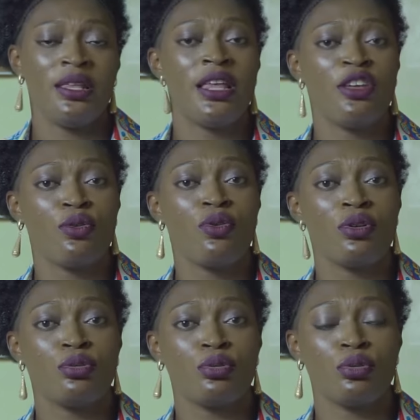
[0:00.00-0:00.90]
Then you
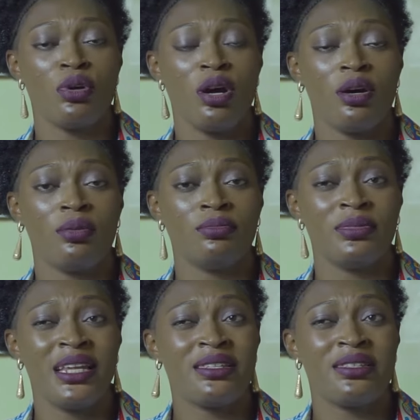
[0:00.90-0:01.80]
go to
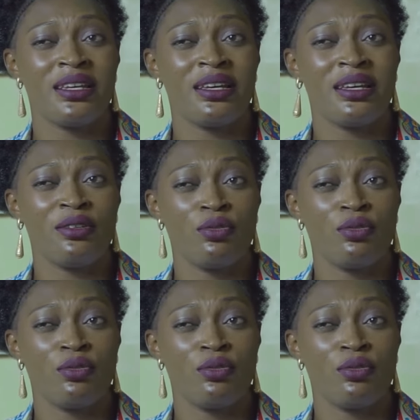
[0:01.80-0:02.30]
let's say